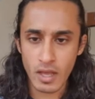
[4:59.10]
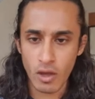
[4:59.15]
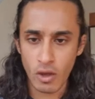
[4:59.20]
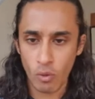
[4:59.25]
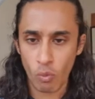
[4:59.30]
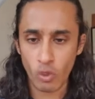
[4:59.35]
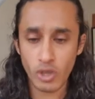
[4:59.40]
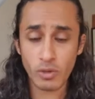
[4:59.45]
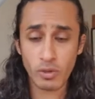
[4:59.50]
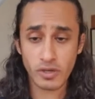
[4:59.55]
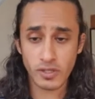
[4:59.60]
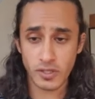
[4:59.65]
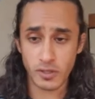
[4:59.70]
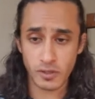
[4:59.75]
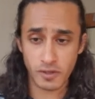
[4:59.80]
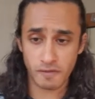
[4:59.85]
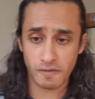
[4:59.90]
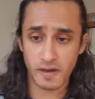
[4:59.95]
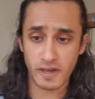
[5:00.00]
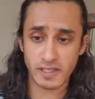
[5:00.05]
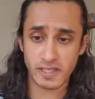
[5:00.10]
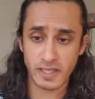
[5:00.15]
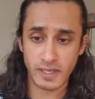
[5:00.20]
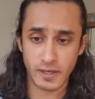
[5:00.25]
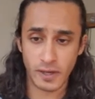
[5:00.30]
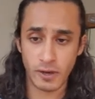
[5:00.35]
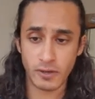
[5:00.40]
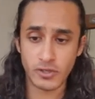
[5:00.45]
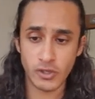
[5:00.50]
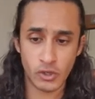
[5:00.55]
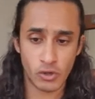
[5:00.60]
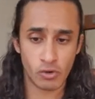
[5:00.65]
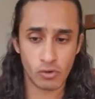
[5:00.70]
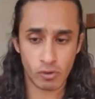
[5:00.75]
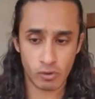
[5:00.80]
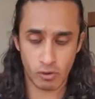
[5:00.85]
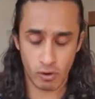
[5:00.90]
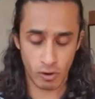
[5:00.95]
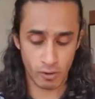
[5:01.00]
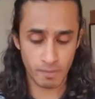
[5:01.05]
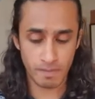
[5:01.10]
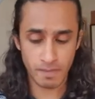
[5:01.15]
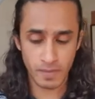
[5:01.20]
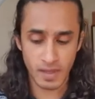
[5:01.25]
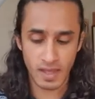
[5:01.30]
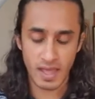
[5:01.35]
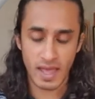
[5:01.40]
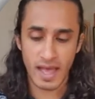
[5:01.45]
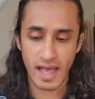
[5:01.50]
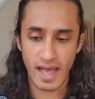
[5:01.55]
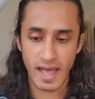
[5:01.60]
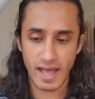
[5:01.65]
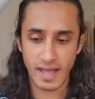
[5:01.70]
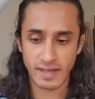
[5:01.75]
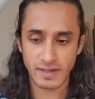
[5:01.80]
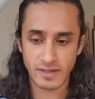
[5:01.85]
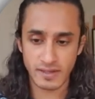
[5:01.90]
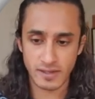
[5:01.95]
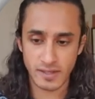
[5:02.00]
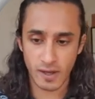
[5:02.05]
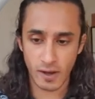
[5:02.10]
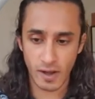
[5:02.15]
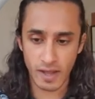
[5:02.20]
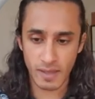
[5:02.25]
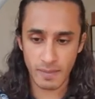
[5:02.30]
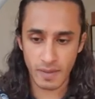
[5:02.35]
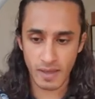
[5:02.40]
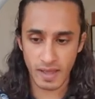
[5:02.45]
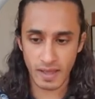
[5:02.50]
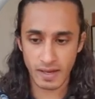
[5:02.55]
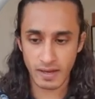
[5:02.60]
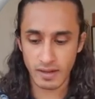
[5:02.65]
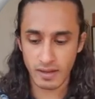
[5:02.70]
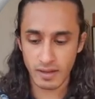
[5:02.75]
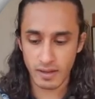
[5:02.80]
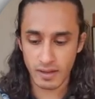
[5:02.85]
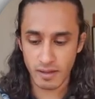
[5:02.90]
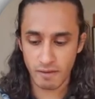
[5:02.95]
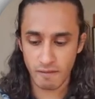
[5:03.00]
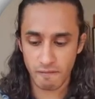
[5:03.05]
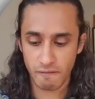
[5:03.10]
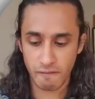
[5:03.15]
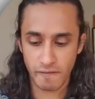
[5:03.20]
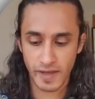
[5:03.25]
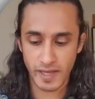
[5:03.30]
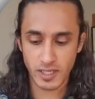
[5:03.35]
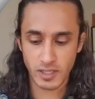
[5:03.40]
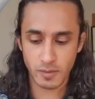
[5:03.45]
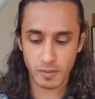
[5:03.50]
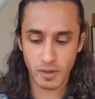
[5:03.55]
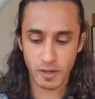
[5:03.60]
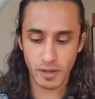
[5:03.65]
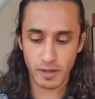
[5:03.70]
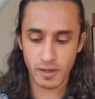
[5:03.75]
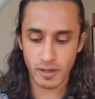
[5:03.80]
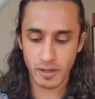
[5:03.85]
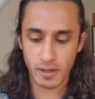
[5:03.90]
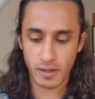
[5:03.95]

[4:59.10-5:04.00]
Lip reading: What you want to do is firstly go to Google Chrome and type in Facebook